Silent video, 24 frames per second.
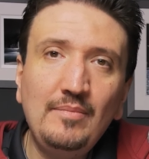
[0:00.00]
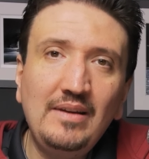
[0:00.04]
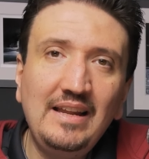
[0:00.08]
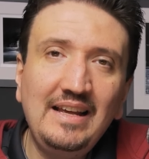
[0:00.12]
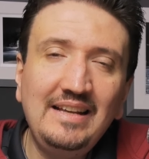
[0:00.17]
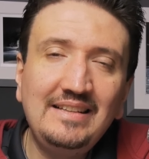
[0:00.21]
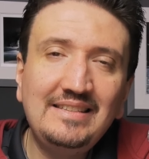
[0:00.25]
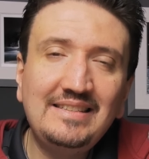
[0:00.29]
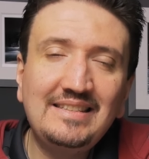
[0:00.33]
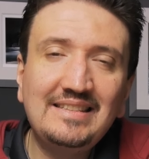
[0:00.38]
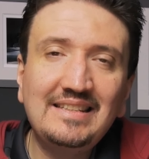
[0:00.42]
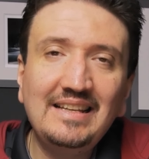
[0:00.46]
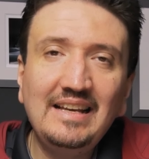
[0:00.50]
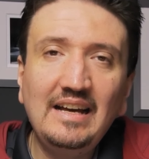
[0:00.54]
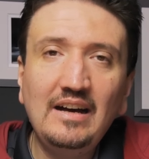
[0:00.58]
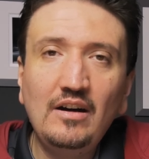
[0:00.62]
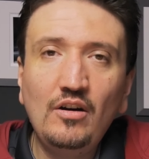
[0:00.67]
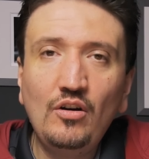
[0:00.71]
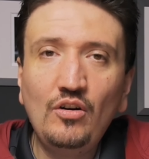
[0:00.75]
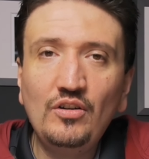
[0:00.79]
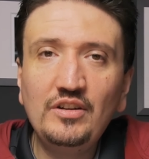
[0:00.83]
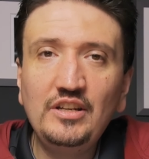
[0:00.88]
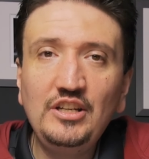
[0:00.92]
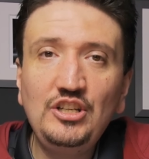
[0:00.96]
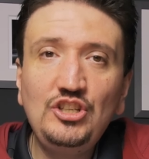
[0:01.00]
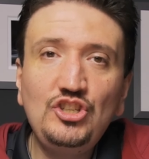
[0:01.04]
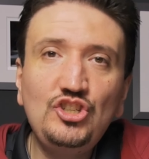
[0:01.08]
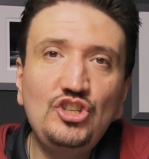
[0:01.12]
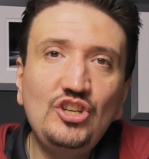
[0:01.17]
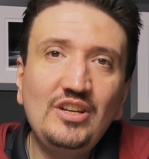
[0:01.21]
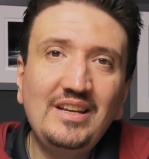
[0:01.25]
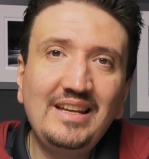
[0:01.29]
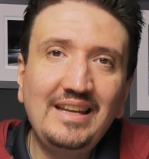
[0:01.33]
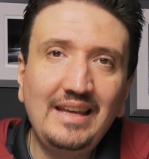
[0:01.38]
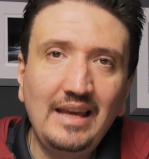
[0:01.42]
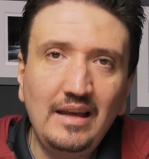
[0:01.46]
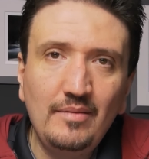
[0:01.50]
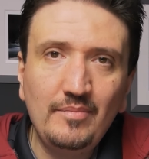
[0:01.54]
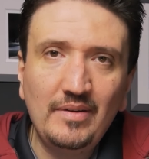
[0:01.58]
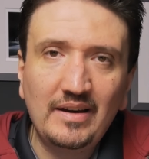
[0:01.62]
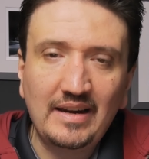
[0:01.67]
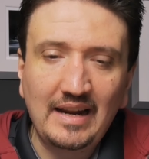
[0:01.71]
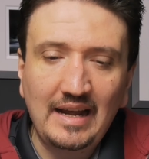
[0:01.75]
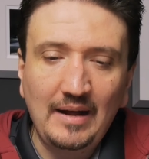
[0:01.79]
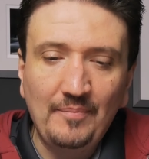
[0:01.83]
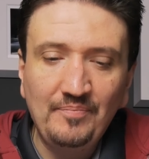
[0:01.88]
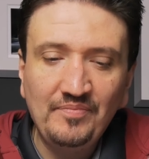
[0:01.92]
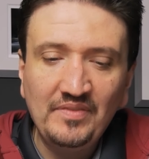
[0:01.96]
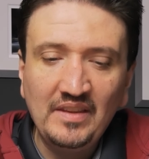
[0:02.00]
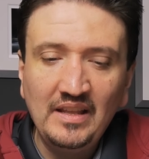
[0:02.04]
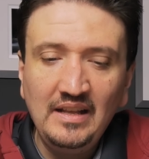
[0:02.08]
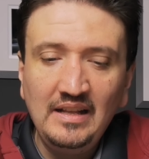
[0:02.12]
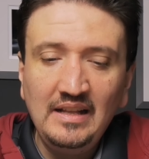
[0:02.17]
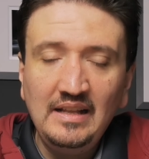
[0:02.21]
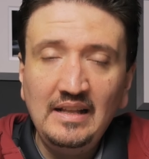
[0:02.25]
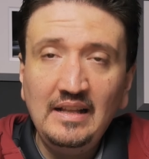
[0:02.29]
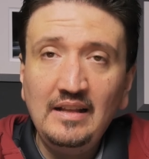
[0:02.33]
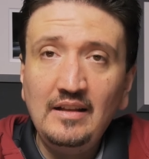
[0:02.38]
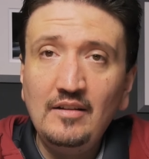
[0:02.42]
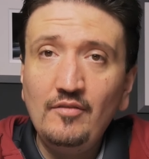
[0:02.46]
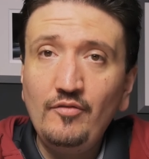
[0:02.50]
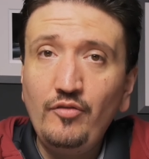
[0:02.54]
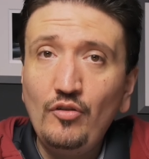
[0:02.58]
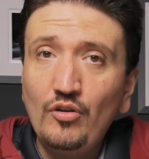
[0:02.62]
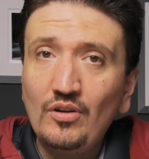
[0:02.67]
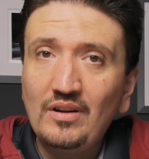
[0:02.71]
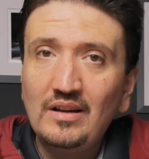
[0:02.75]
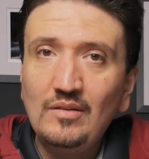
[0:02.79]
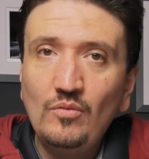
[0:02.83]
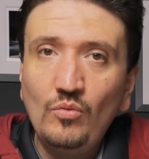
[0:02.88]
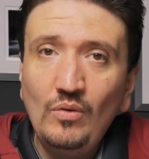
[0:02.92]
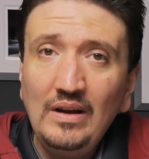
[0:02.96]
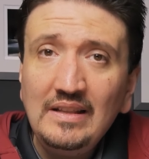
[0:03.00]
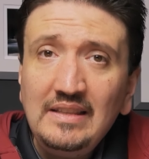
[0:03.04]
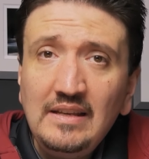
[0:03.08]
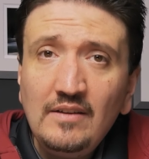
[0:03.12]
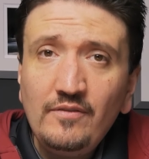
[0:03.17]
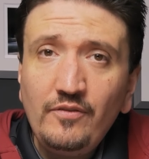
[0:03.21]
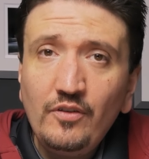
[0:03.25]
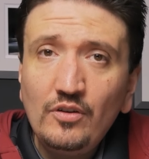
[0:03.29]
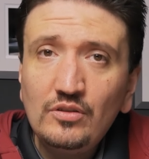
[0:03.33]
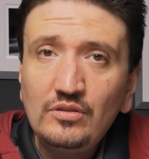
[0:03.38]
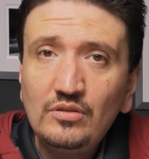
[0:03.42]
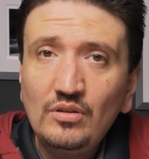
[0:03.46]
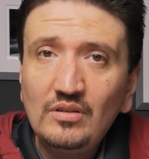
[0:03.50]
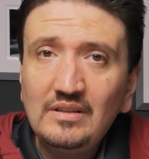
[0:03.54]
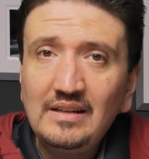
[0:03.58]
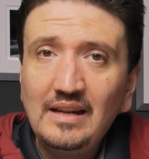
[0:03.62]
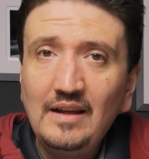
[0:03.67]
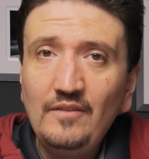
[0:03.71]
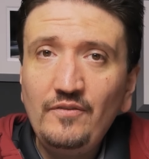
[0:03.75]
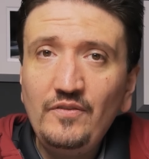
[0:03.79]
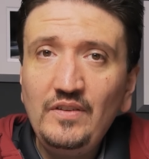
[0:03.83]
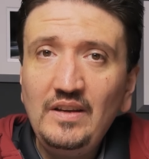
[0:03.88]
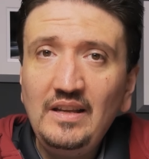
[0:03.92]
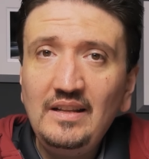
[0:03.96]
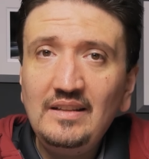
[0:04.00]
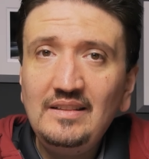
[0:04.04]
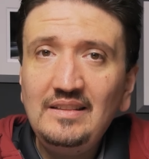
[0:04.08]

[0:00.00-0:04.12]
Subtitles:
lens on each camera. For wedding photography,